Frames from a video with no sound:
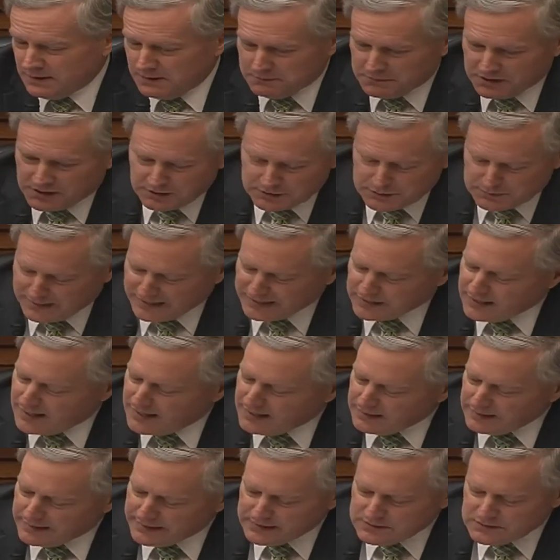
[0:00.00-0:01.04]
Because my
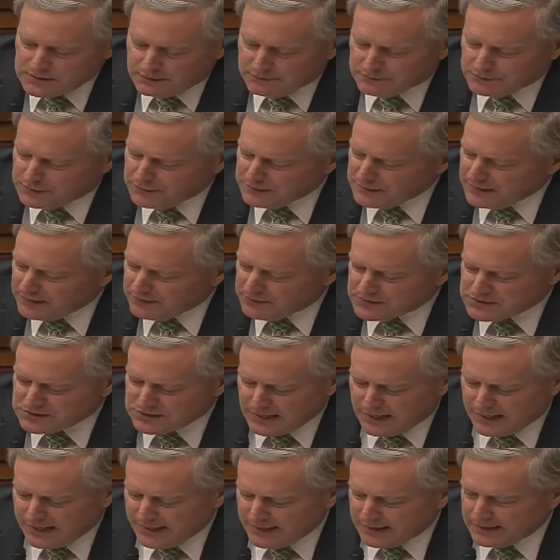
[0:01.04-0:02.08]
colleagues over on the other
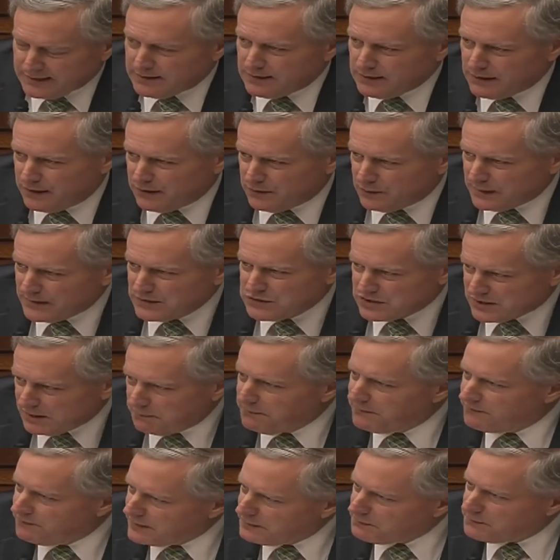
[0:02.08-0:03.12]
side, and
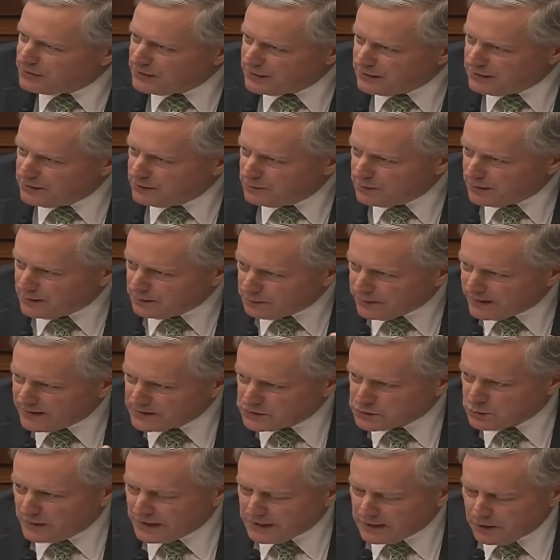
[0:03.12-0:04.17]
some of them are new, and
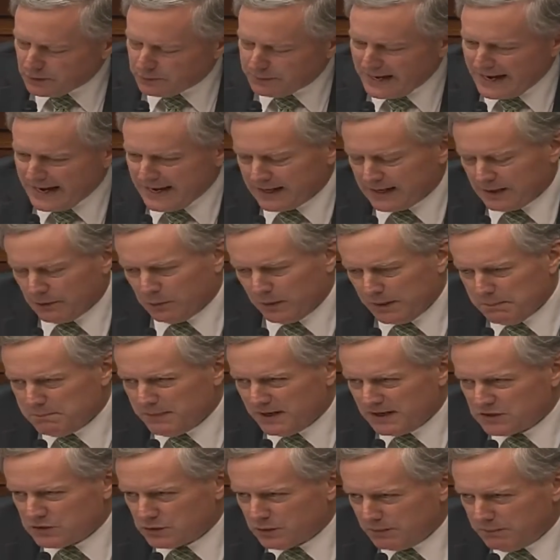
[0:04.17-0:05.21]
as we go back, we
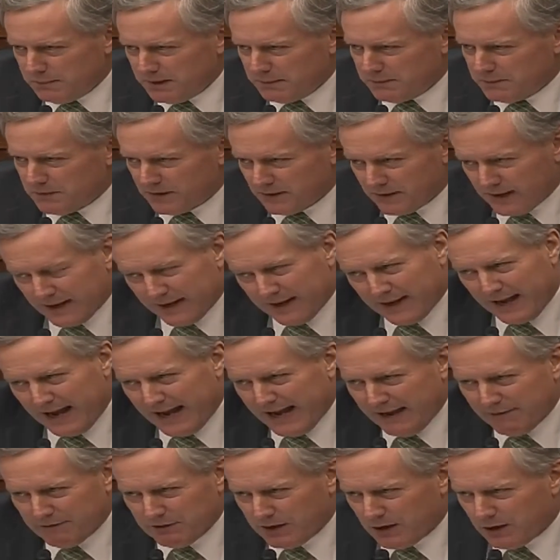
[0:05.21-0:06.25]
must remember, I
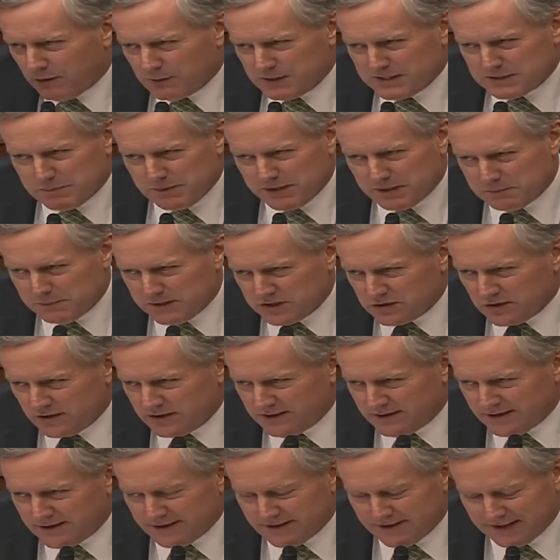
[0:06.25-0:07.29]
haven't always been
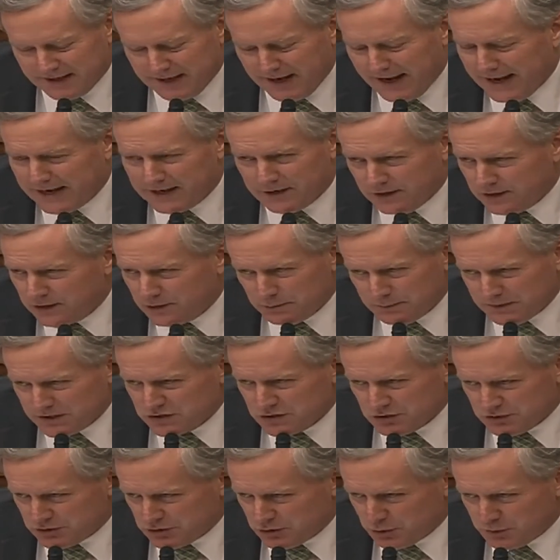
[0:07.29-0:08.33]
kind to you,
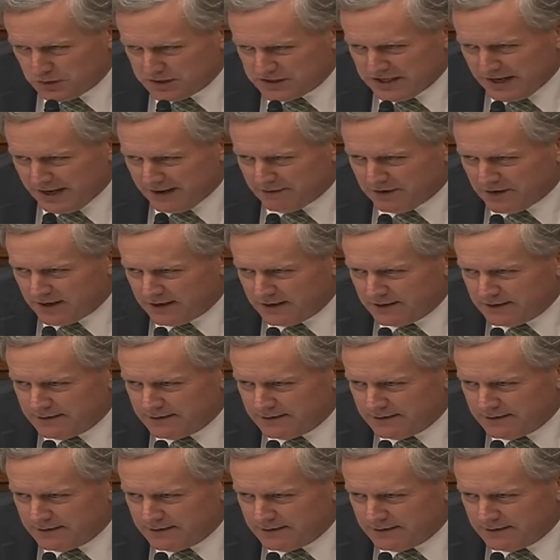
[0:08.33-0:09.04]
Mr. George, have I?